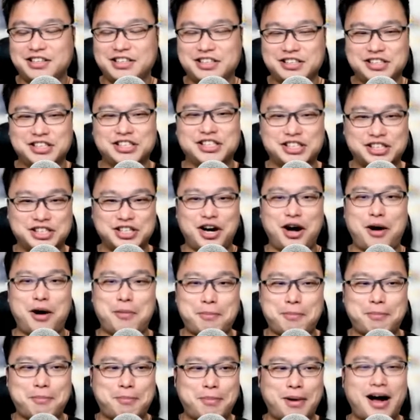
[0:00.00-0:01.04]
stop
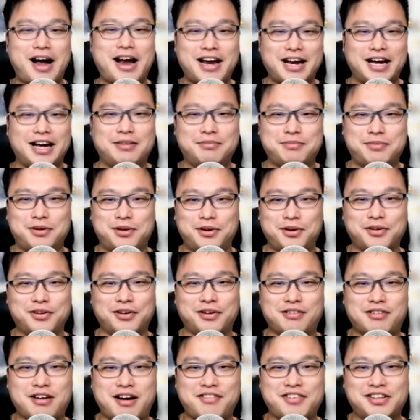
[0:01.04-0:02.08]
buying up all the
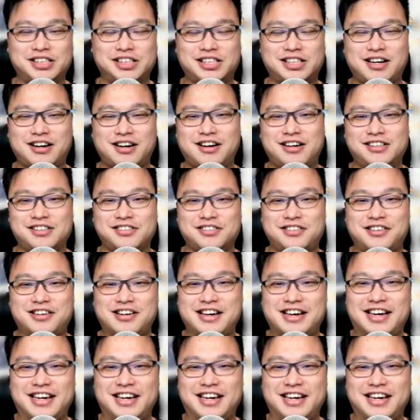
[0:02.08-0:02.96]
graphics cards, all right?